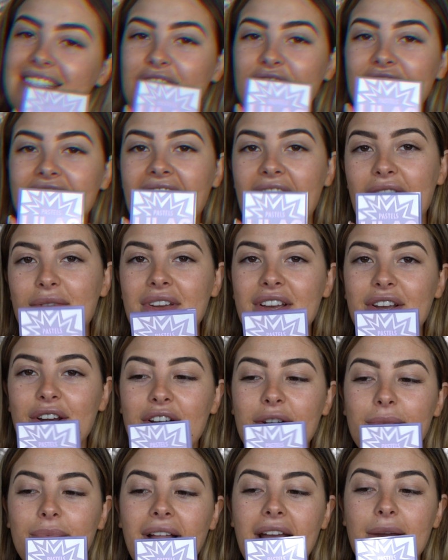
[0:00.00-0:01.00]
So today we're
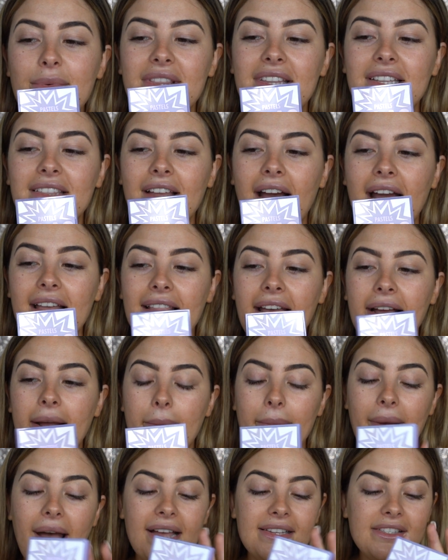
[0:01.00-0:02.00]
going to play with the
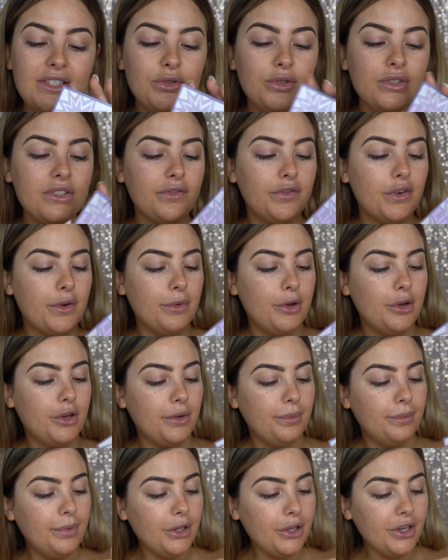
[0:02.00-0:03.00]
Lilac Pastels from
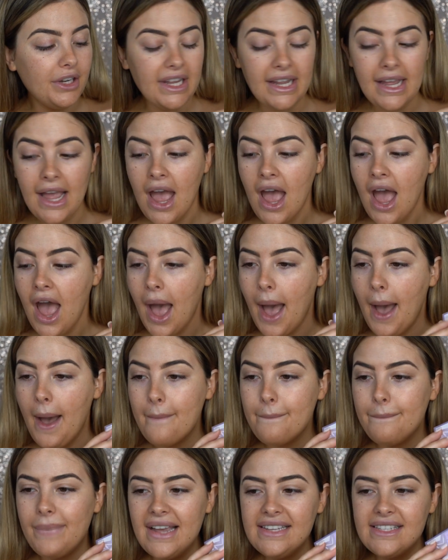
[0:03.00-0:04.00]
Huda Beauty.
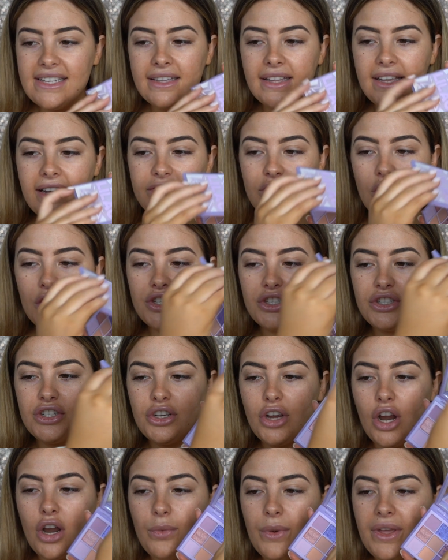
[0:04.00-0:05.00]
Basically I've chosen
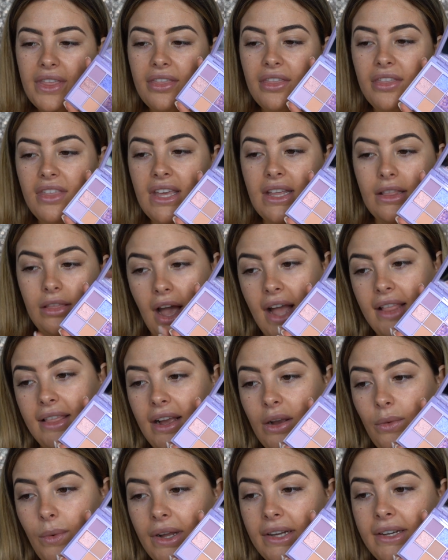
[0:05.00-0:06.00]
to go with the
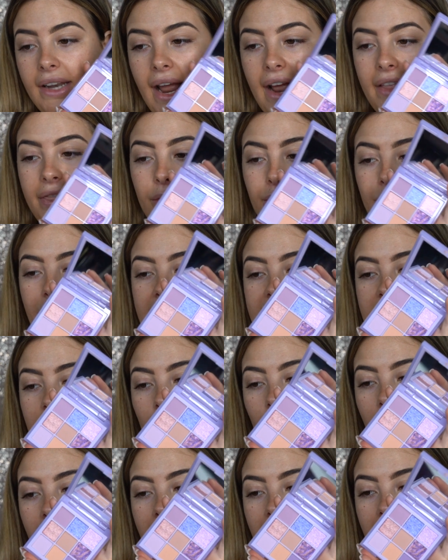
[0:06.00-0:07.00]
lilac one, and the
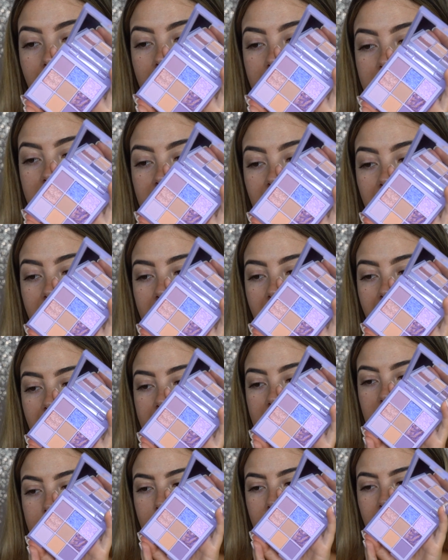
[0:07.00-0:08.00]
reason why I've done
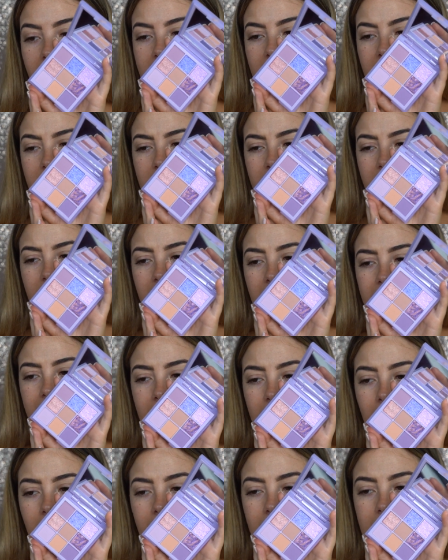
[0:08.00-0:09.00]
that is because I just feel like
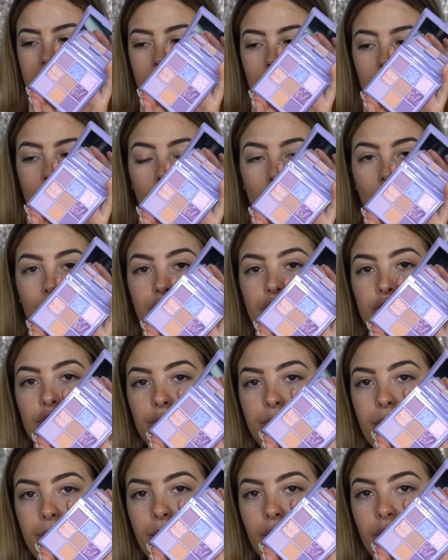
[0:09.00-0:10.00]
the colors are so
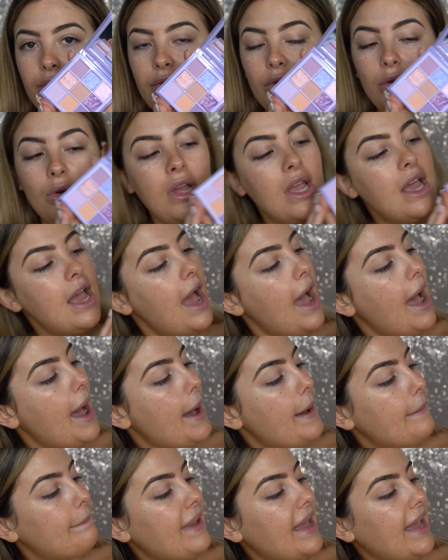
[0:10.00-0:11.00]
super beautiful.
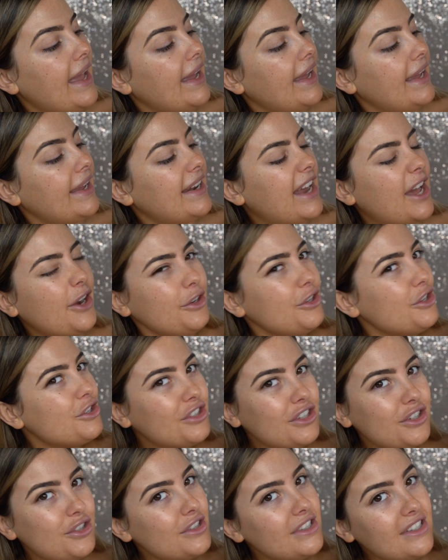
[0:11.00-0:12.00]
And I don't
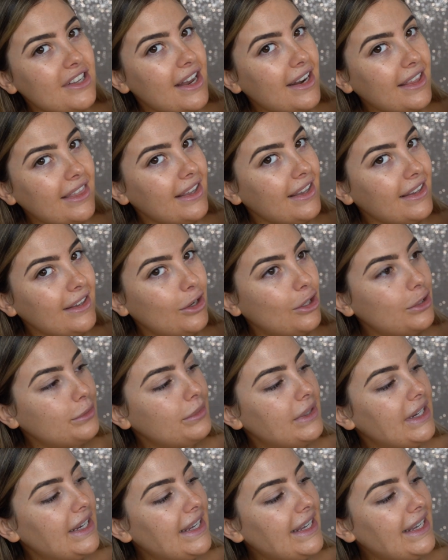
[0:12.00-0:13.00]
usually do this kind of thing
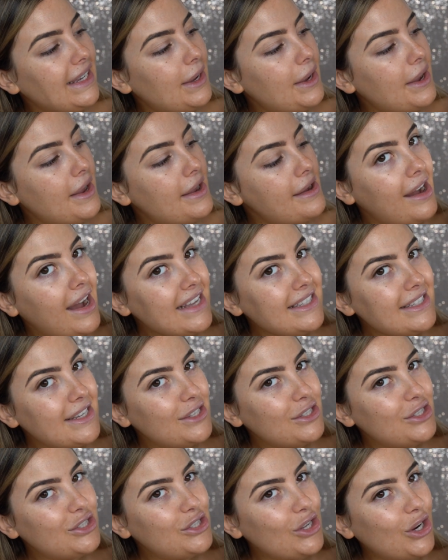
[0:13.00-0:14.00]
on my eyes,
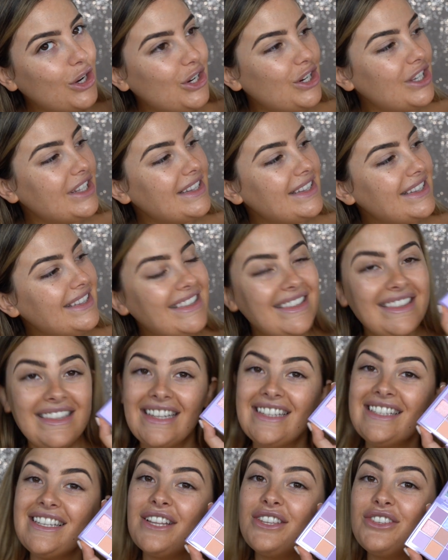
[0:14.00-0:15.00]
so
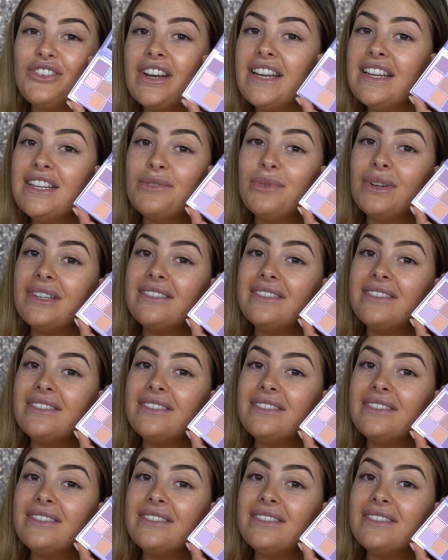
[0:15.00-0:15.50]
let's get straight into